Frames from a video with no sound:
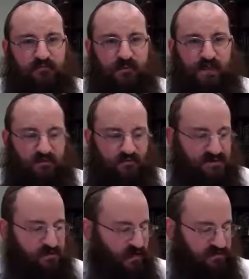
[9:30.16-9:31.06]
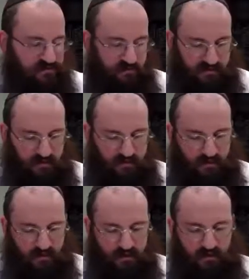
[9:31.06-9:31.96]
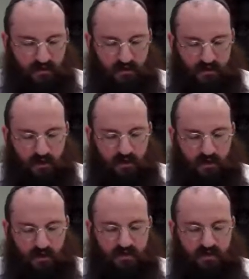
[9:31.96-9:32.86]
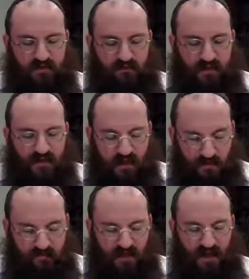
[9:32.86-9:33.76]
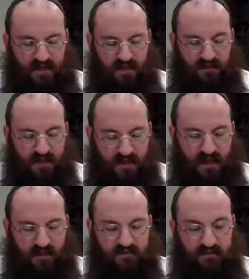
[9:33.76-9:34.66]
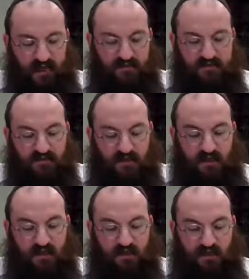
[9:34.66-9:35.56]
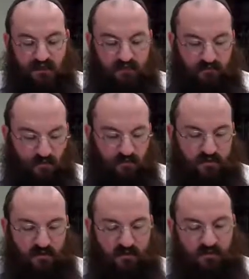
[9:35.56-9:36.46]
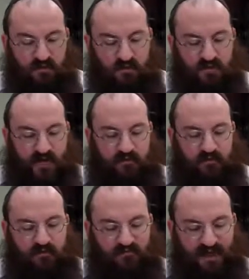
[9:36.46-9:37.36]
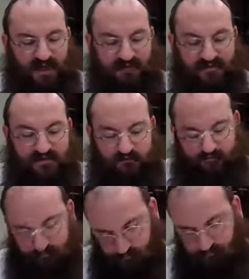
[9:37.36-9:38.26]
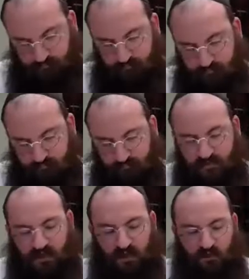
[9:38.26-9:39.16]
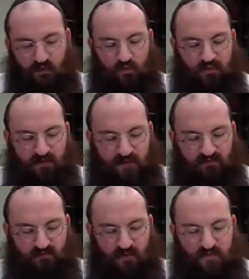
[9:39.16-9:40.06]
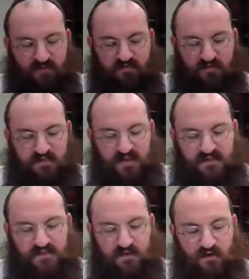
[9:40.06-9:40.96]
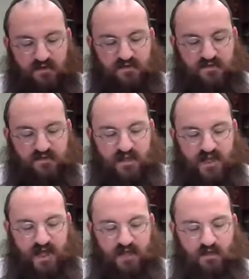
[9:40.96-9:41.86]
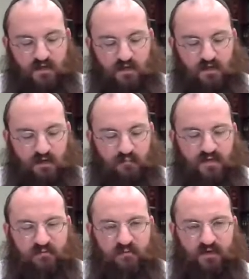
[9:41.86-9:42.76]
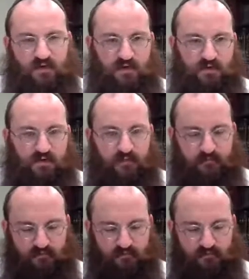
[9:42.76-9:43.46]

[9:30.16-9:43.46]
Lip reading: And the response will be, Lahoylid mehem al yidei hadas, that through the channel of Das, you will give birth from these thoughts, hayira b'moichay,